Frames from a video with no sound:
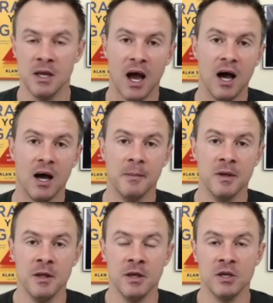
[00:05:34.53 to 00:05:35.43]
Um,
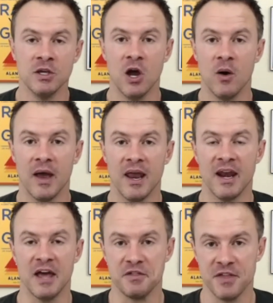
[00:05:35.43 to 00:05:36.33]
you know, and, and
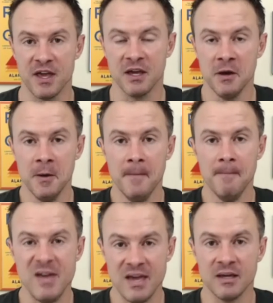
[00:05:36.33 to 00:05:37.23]
I think
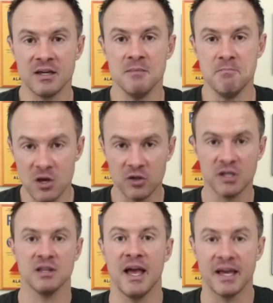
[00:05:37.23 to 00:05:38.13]
being
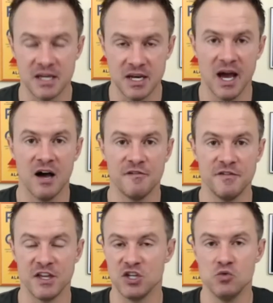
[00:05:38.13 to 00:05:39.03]
chameleon like enough
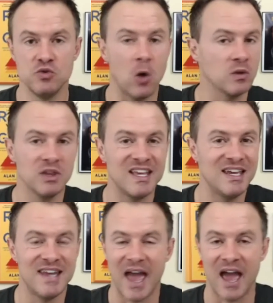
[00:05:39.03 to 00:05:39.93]
that you don't
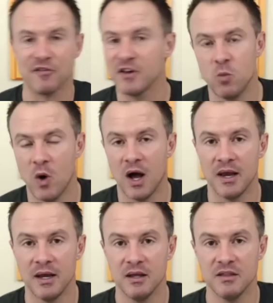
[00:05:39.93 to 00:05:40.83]
lead
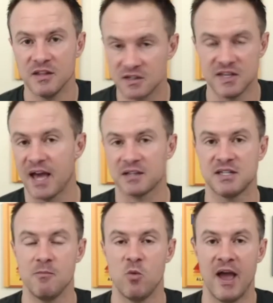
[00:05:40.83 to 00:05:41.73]
everyone the exact
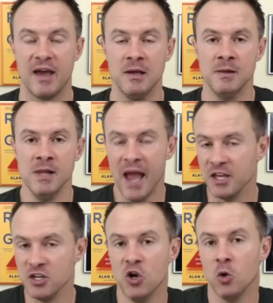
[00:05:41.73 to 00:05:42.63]
same way
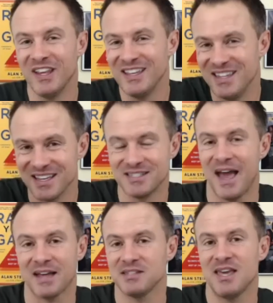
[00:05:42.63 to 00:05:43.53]
and you don't lead the
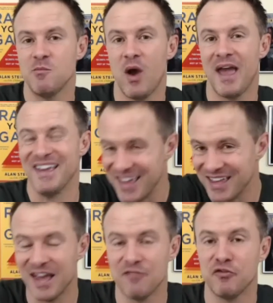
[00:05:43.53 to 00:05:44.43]
exact same way
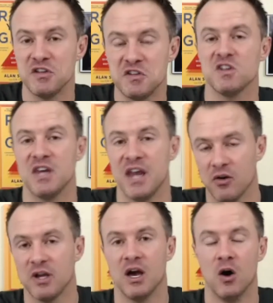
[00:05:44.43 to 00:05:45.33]
in every
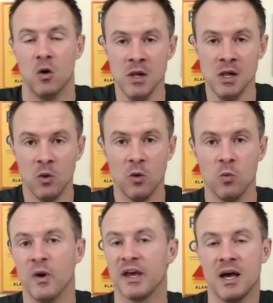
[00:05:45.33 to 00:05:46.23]
scenario
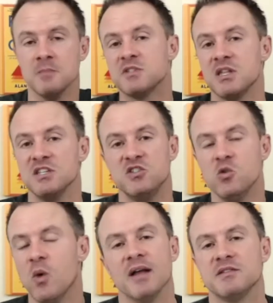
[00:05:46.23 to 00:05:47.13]
when it comes to these
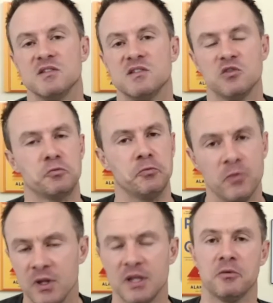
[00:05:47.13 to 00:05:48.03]
nuances is
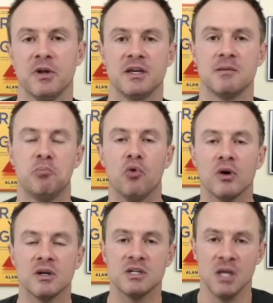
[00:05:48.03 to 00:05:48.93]
really really
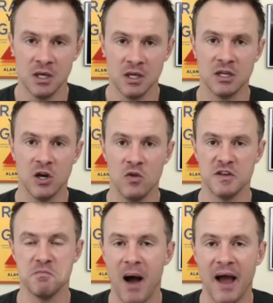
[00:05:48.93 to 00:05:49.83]
important you know
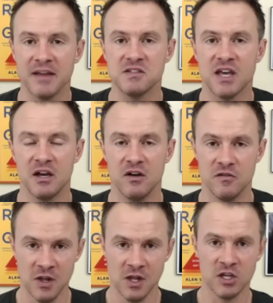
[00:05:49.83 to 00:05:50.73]
this mindset of
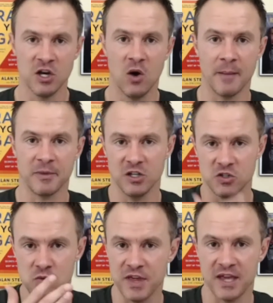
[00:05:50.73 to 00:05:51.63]
you know i'm going to
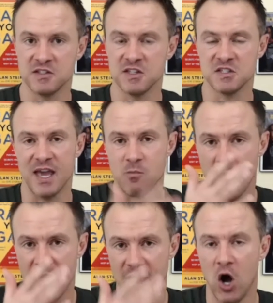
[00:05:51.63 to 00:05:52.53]
do things the same
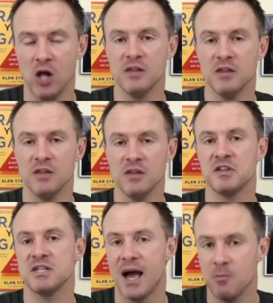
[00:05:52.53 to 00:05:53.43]
way all of
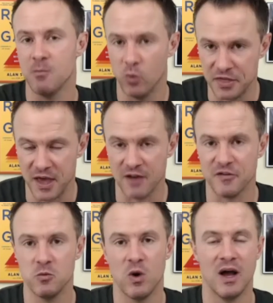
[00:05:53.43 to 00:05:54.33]
the time with
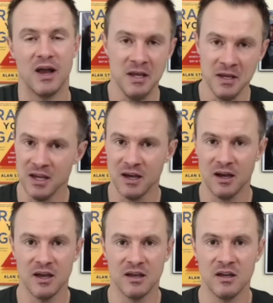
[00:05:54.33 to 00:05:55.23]
everyone
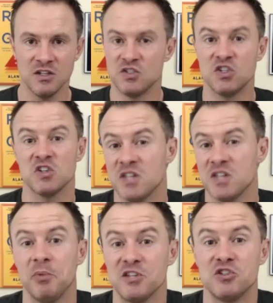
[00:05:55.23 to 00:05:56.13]
uh, is just
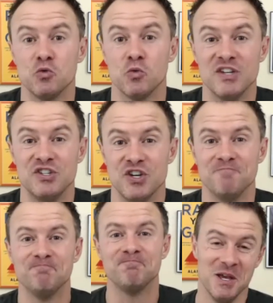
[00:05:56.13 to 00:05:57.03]
simply too
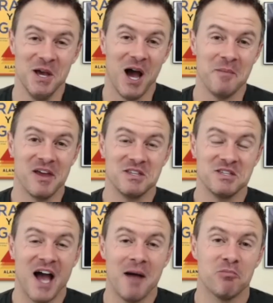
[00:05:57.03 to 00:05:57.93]
rigid i mean
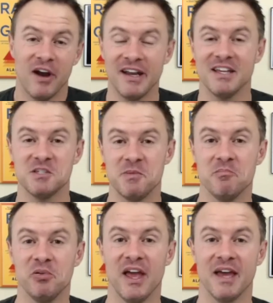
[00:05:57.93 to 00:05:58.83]
tom brady has been
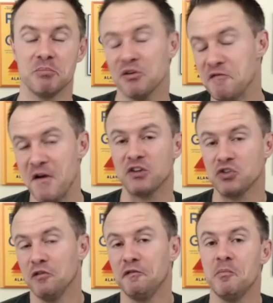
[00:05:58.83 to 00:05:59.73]
playing
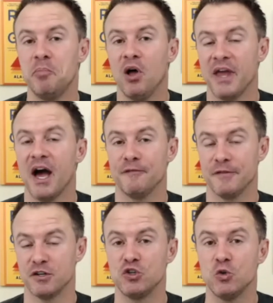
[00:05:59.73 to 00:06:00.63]
professional football now for
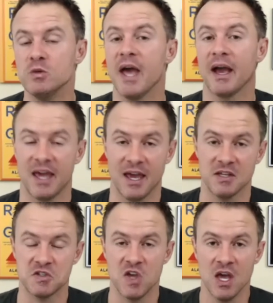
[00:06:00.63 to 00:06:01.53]
two
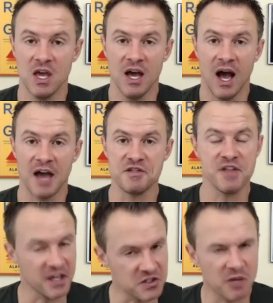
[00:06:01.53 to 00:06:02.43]
decades I
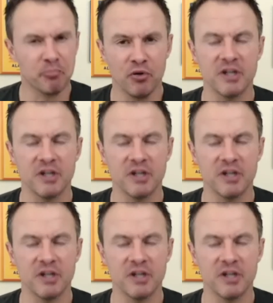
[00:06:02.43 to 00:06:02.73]
think it's a pretty